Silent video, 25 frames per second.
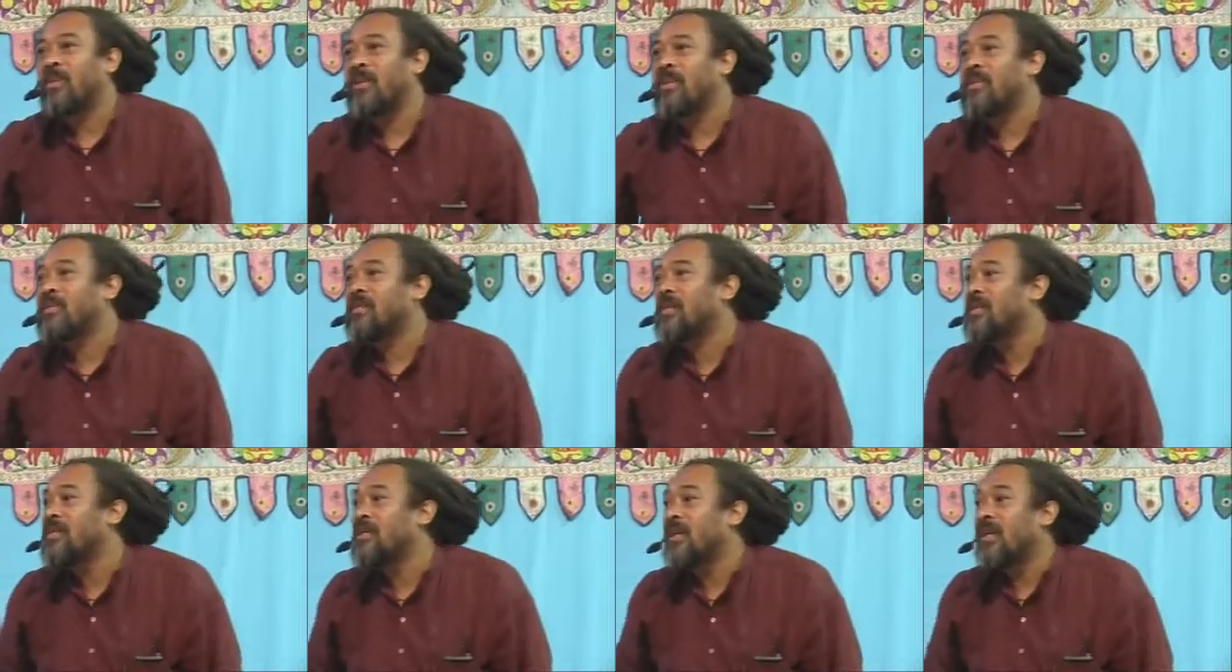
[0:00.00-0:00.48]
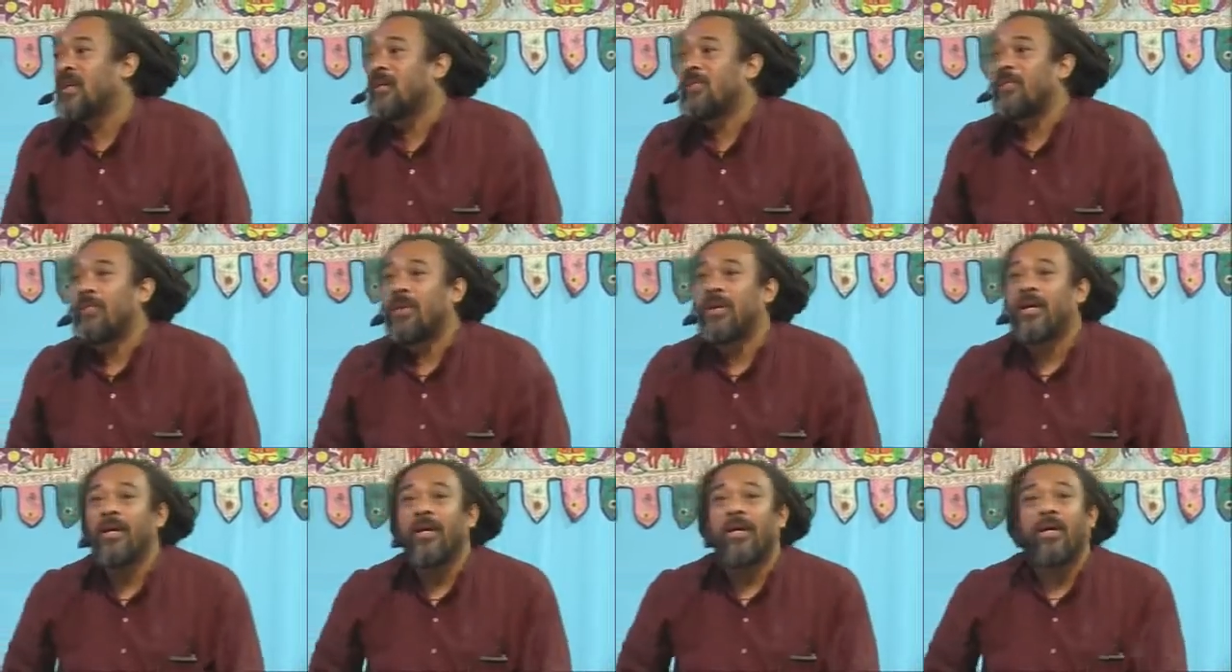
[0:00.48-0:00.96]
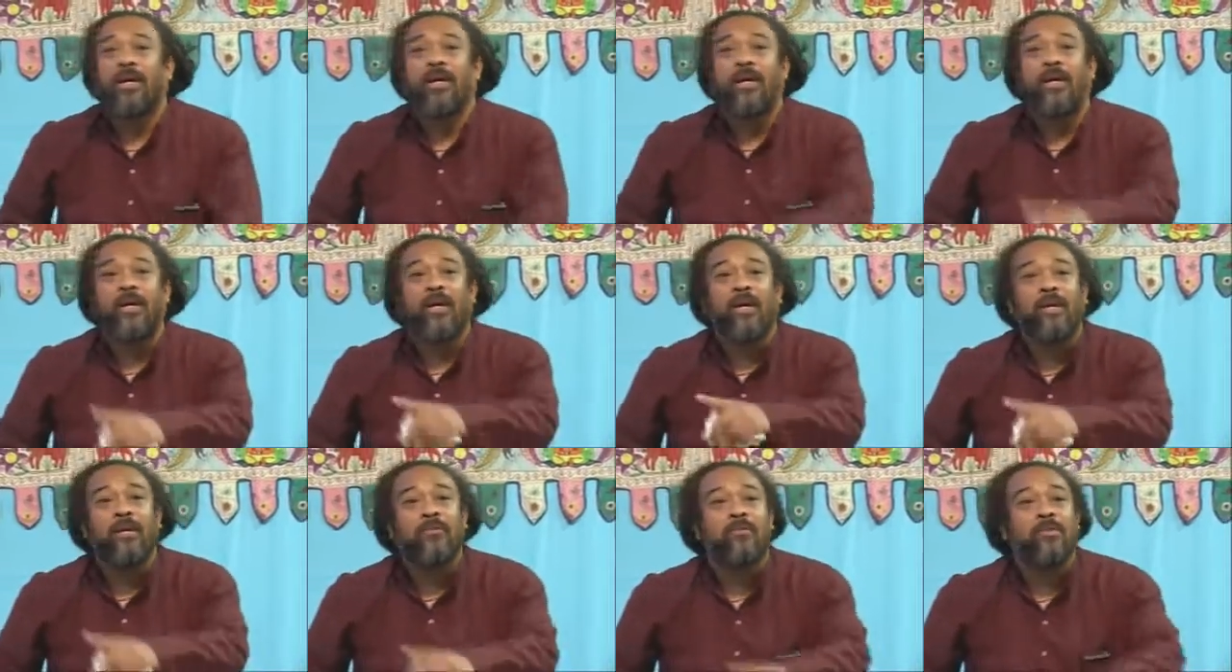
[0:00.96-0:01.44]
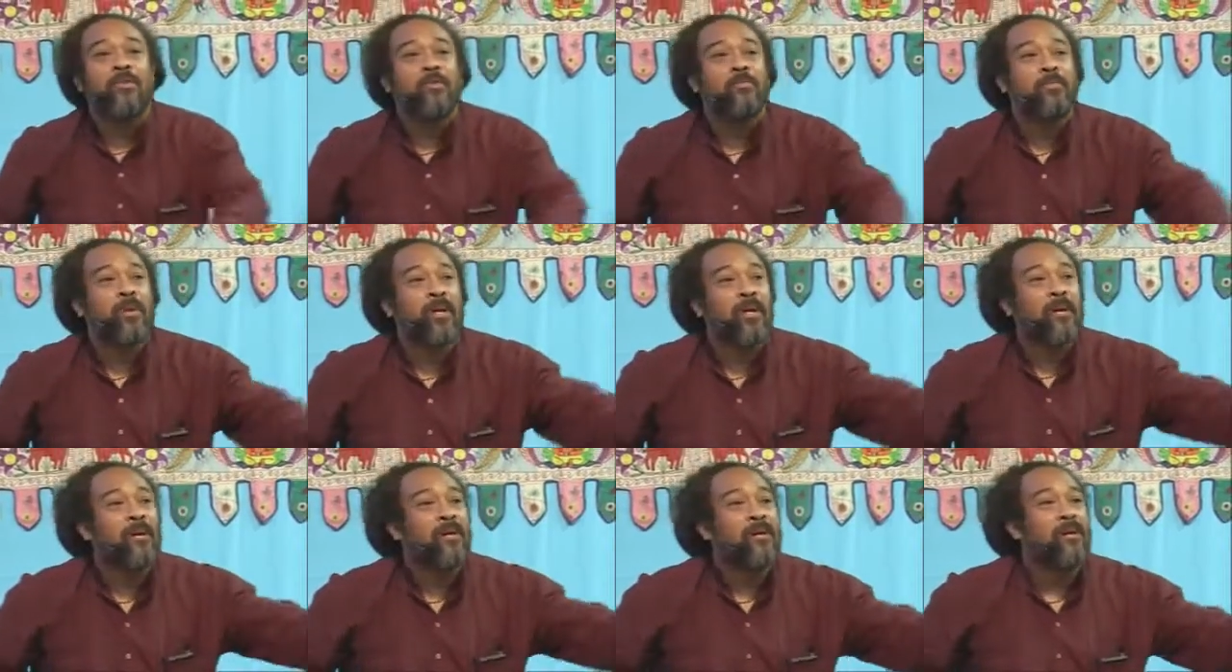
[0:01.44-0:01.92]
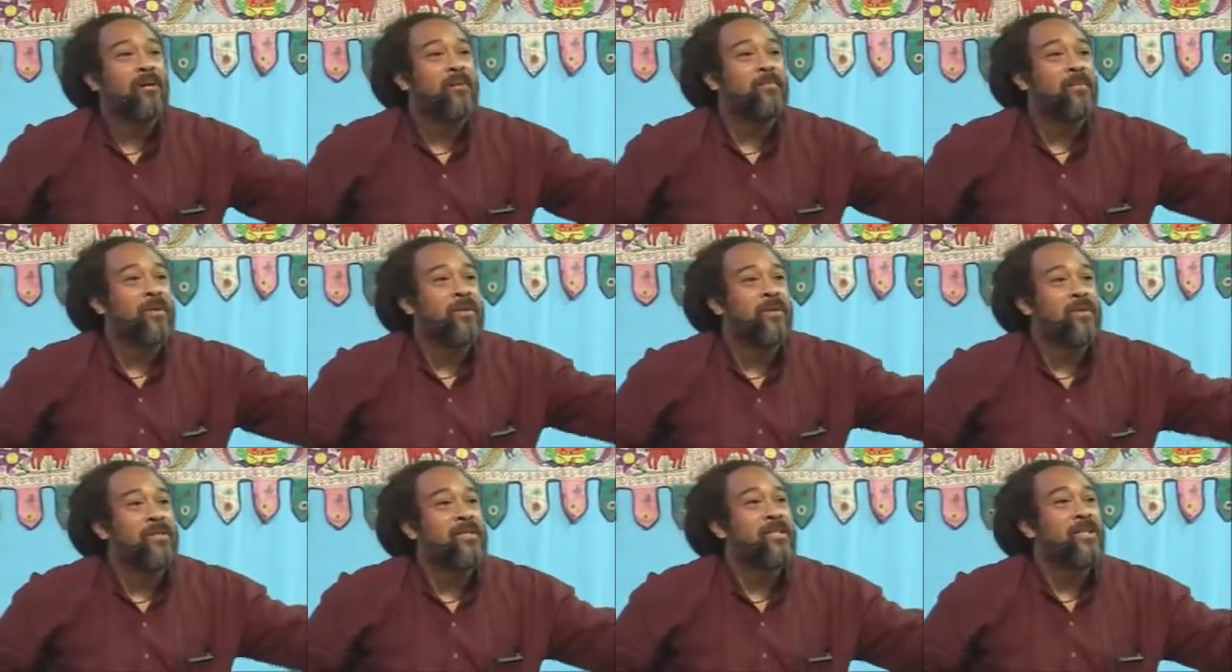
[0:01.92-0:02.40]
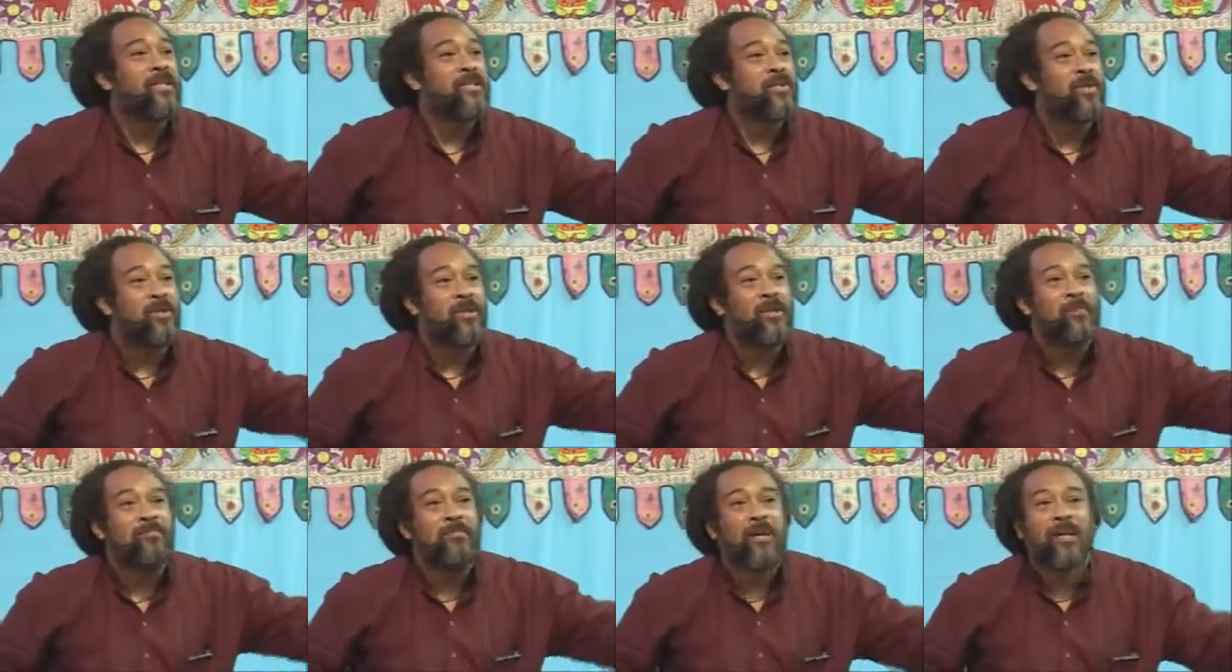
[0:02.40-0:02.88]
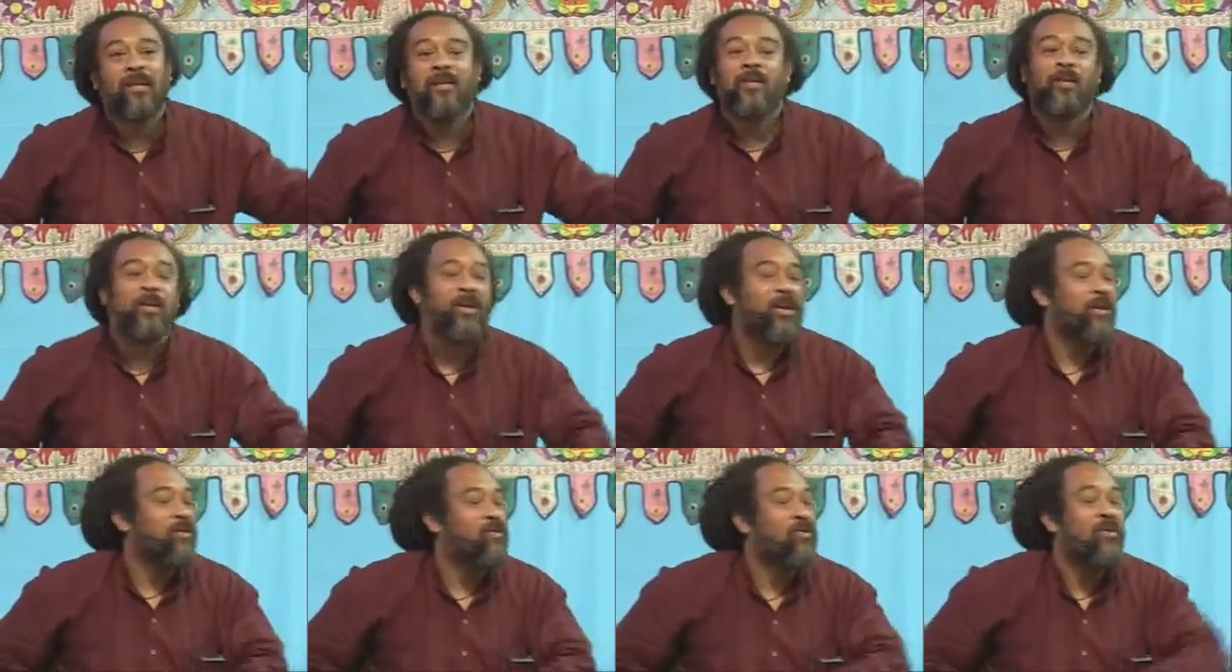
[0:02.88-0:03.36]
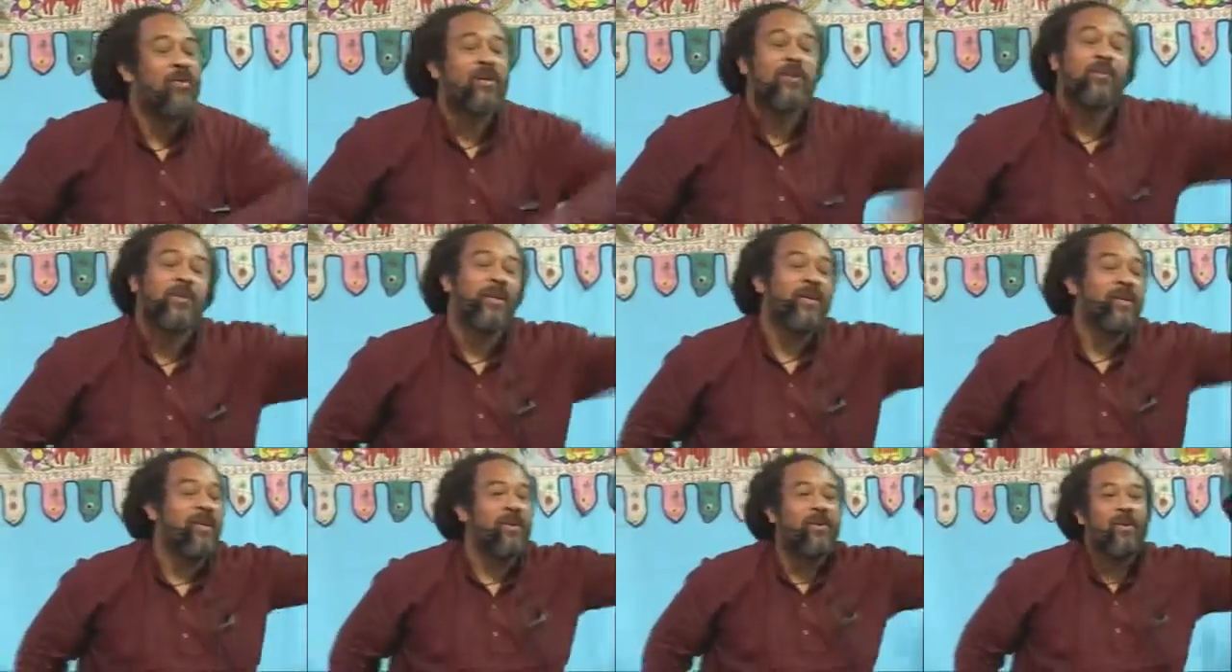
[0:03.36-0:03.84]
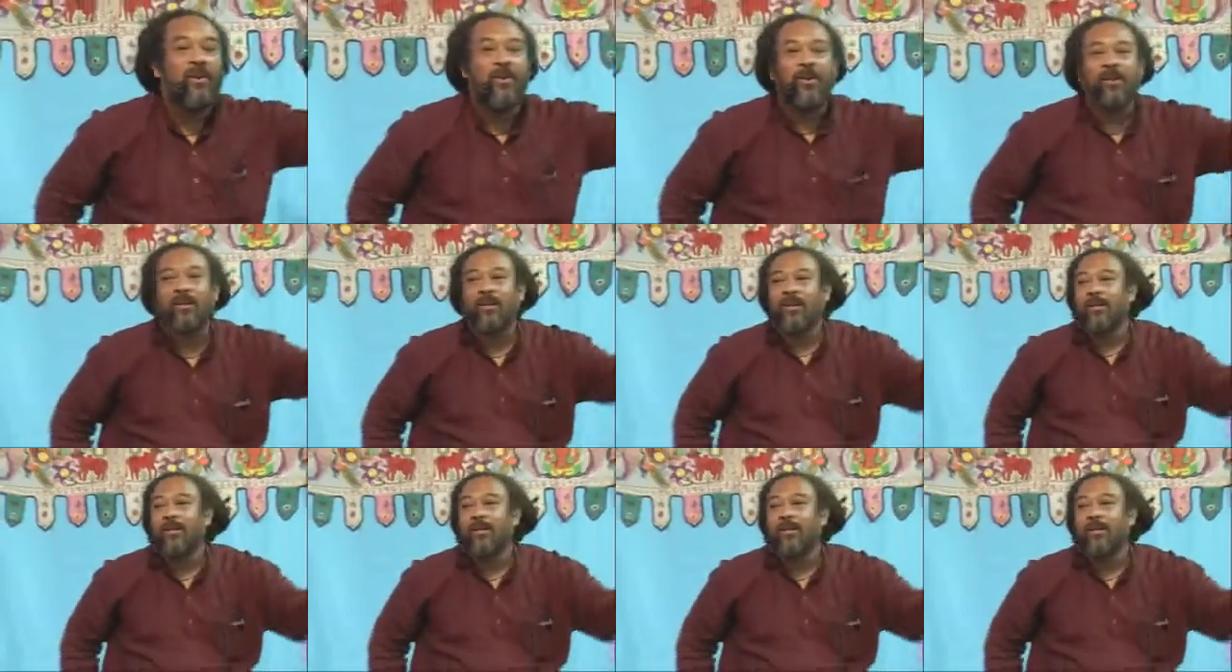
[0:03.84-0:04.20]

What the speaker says: Somebody says, but can I give it to my uncle because he's got a bad no, I throw it away. Your